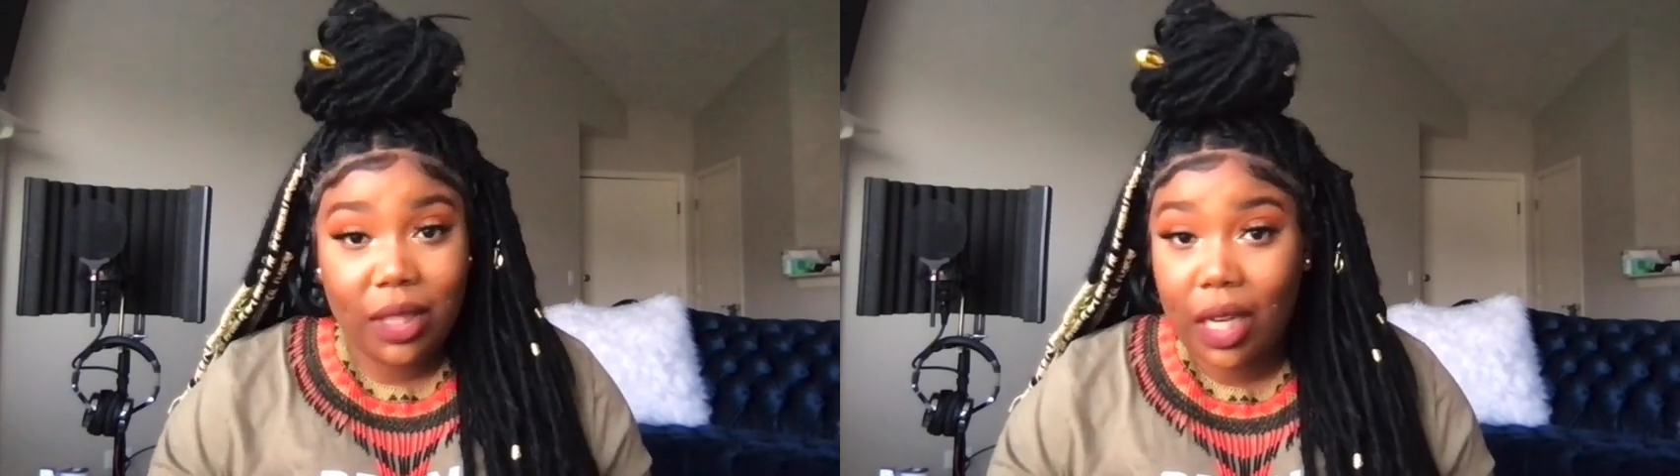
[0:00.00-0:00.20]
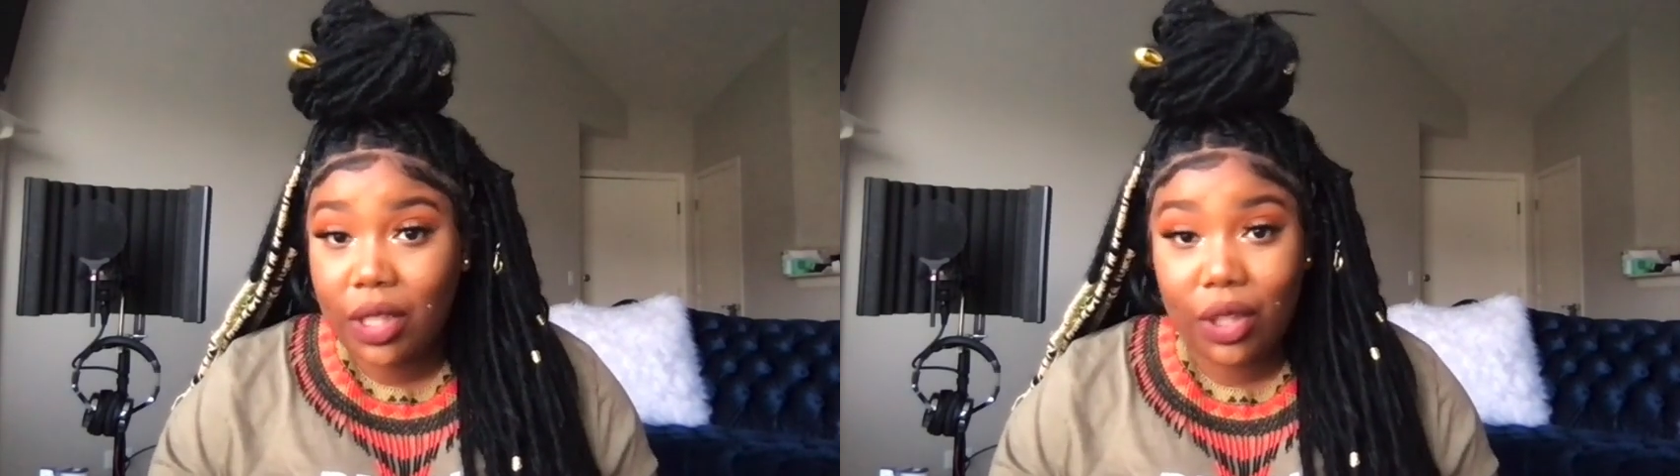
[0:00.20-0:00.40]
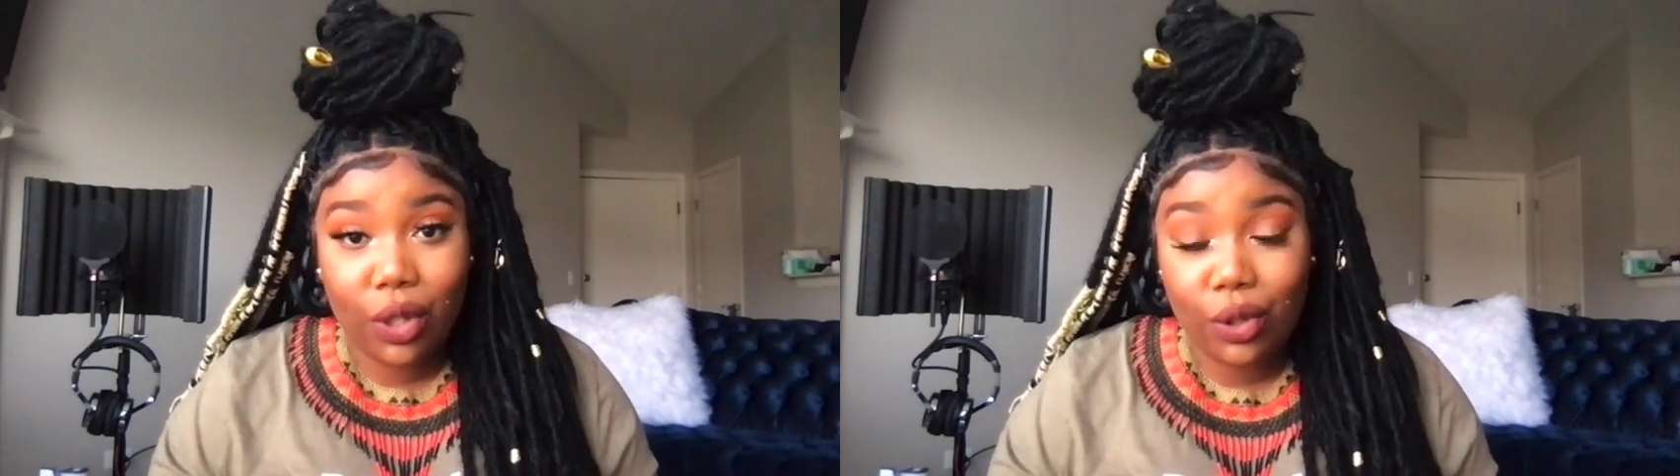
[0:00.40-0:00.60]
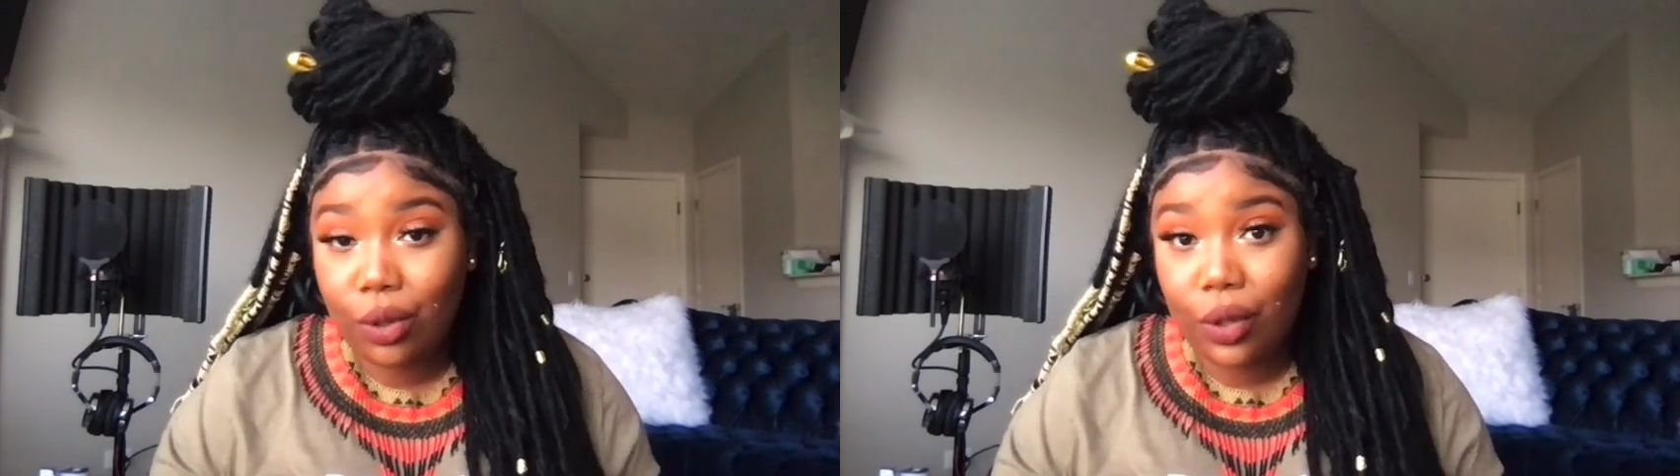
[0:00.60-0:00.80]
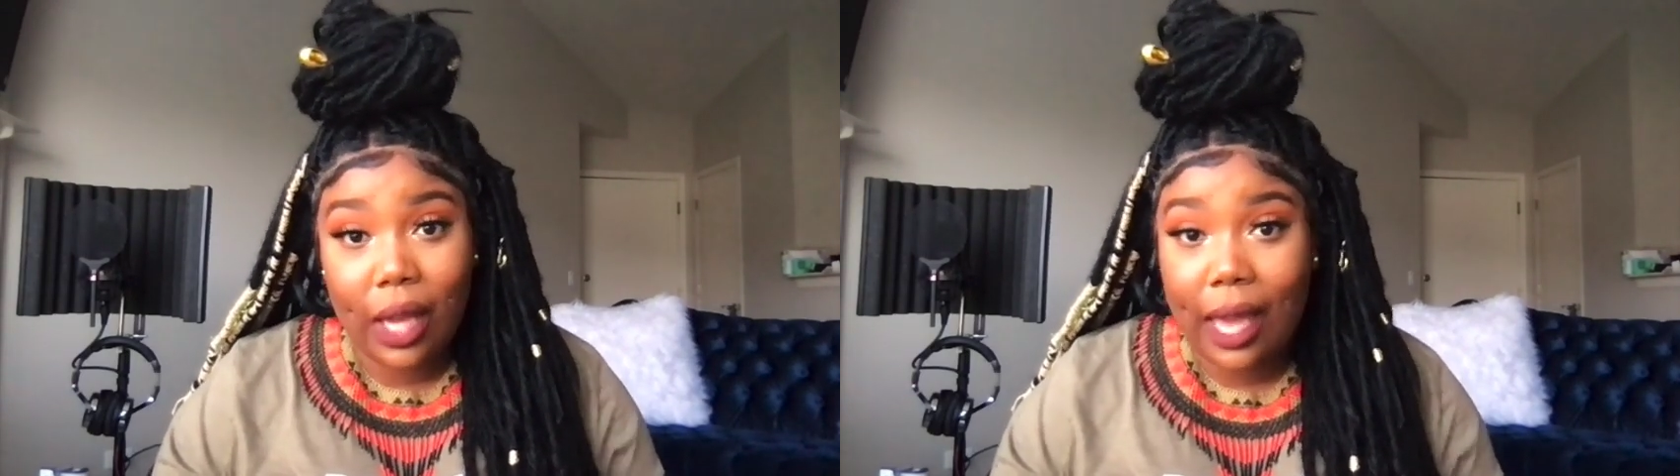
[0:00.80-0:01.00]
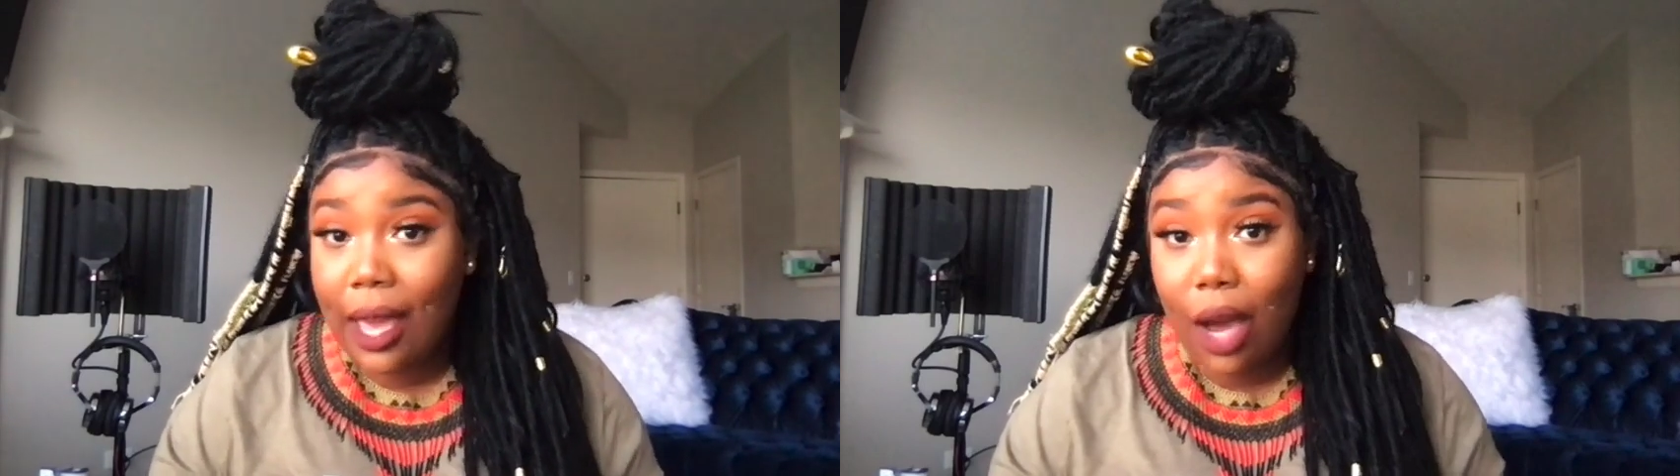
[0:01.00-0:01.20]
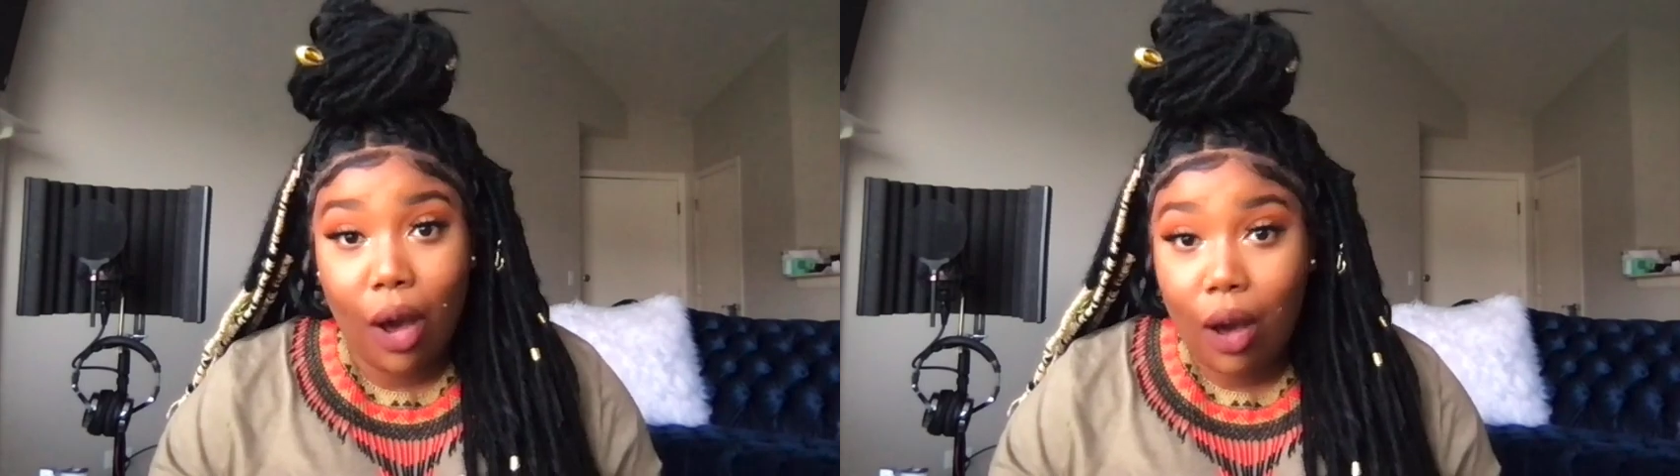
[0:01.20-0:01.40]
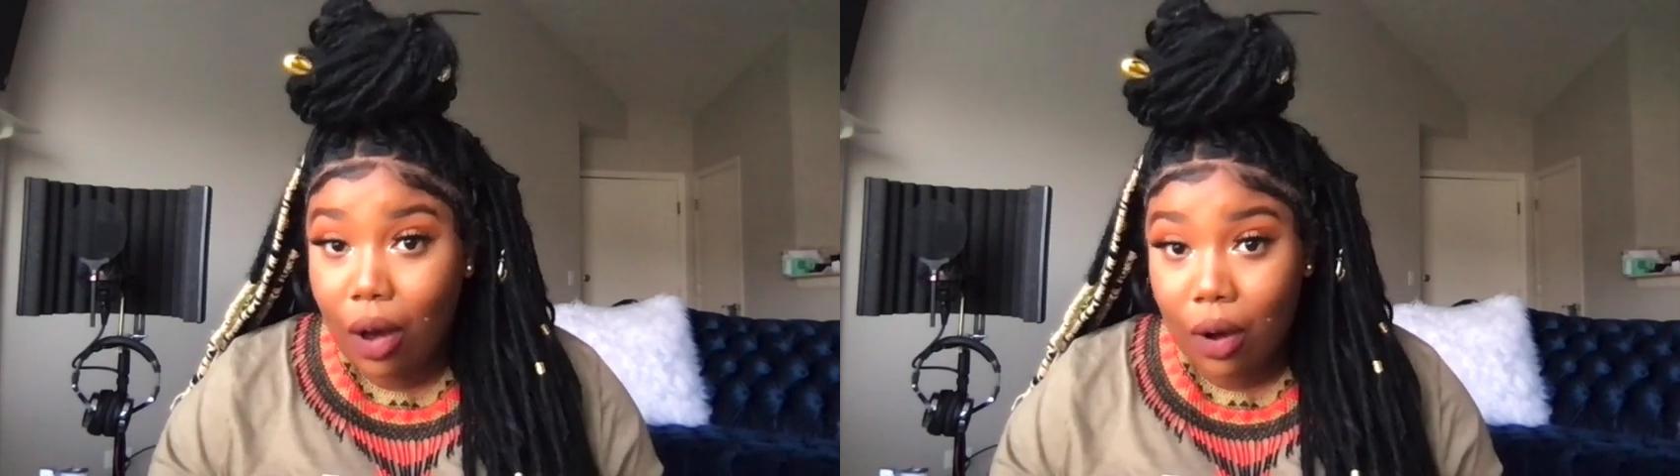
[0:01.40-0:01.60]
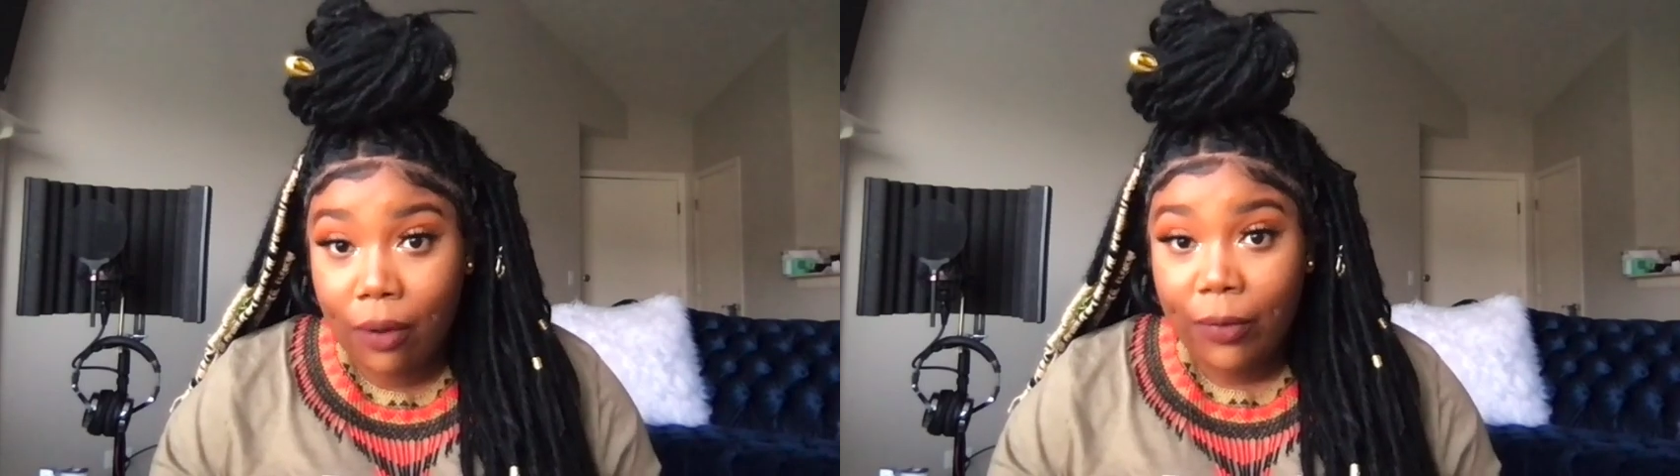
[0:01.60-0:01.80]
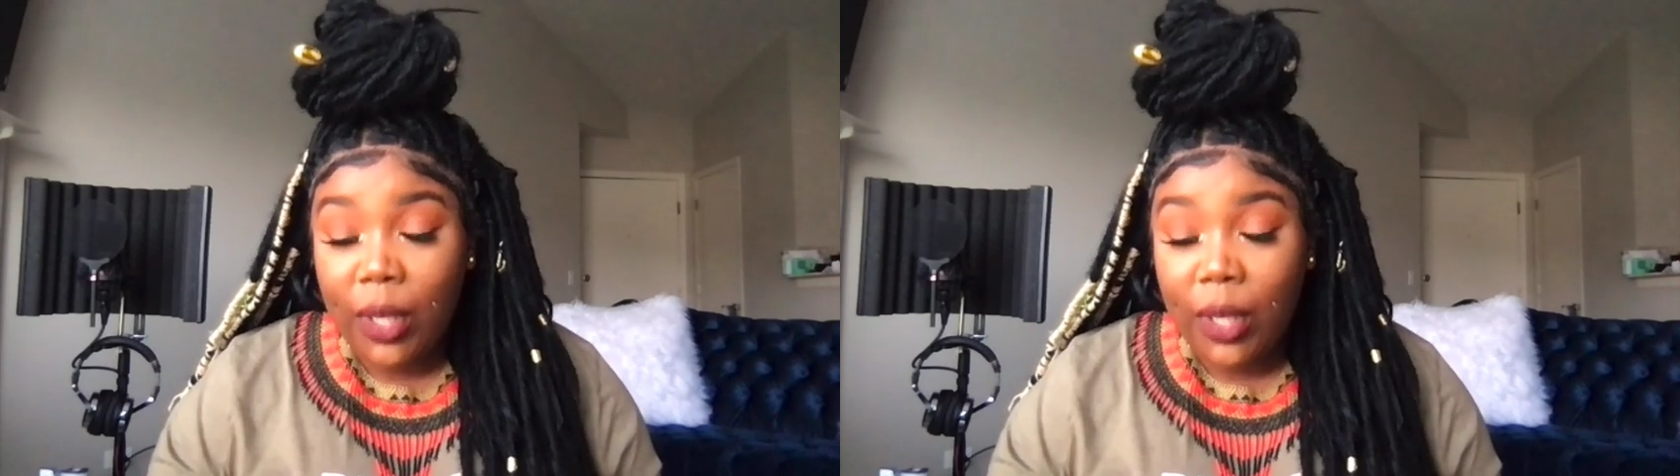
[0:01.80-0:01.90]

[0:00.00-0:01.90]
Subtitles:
changing your jewelry at all.